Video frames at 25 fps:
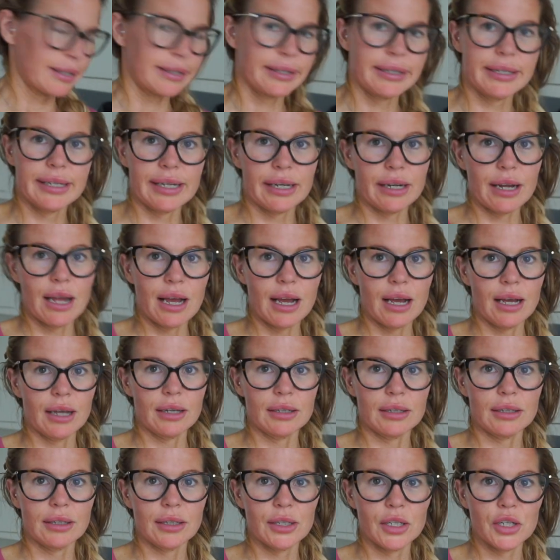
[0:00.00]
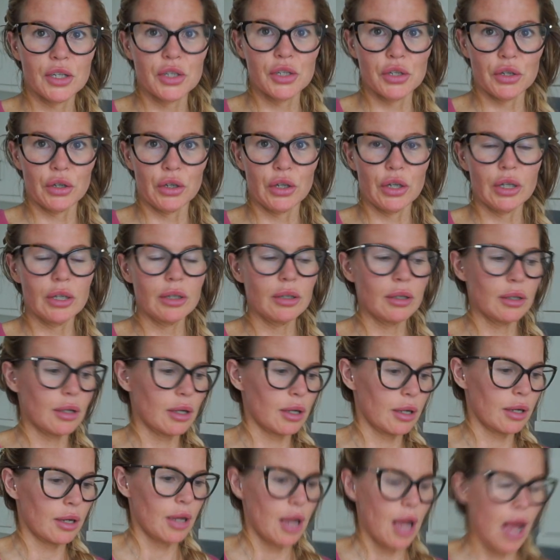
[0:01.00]
Dinner done.
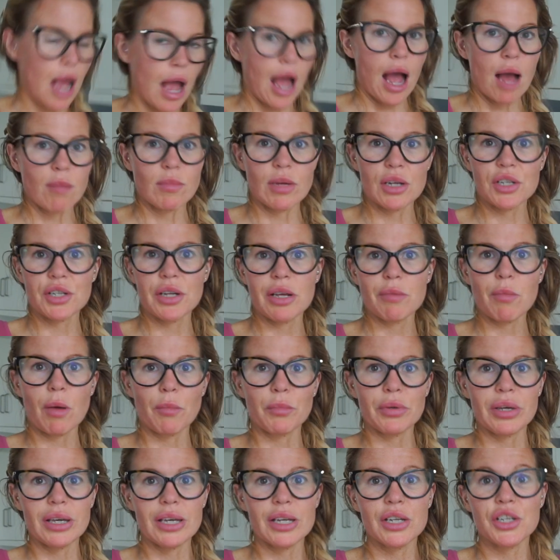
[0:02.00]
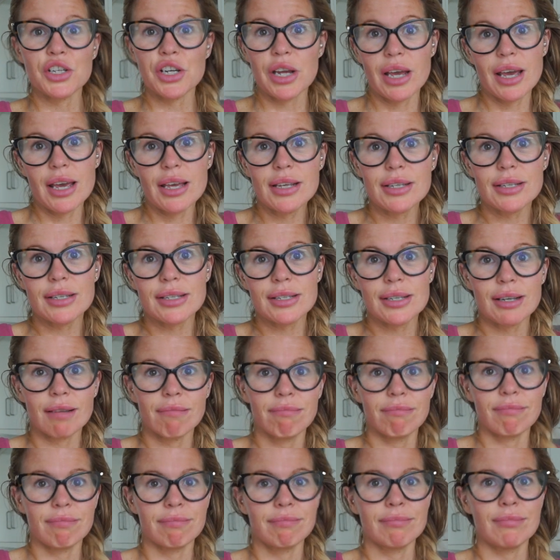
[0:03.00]
I'm actually in my PJs.
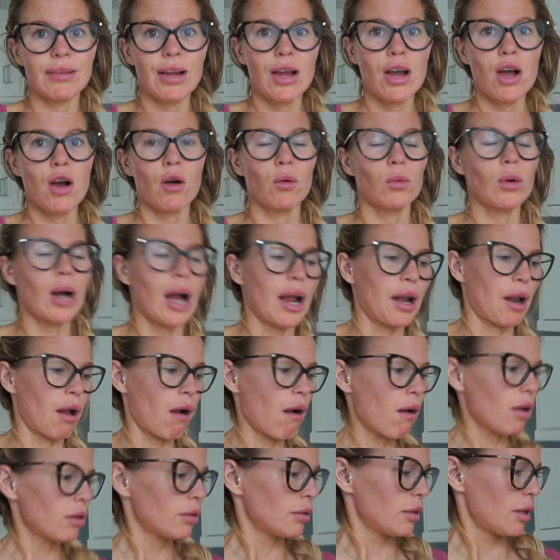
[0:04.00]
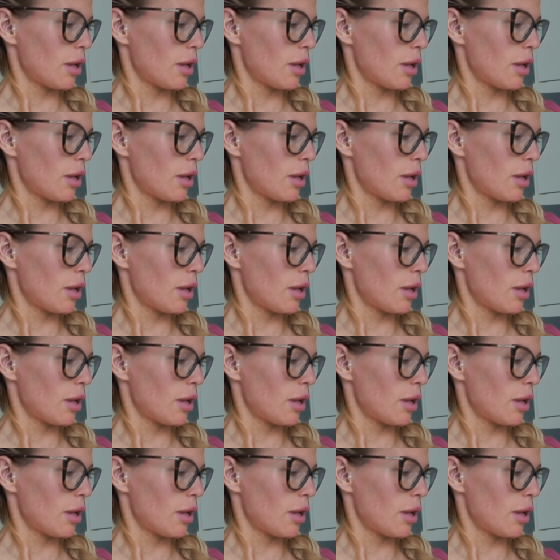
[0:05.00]
Why not?